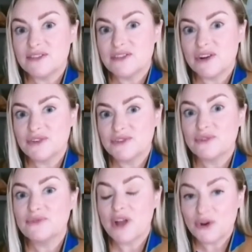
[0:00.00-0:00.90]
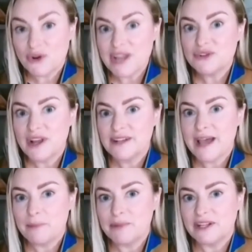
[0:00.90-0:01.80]
this year. So a great trend
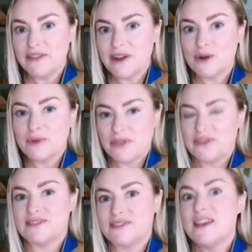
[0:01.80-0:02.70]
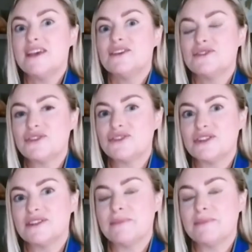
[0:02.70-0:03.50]
happening there with this surge in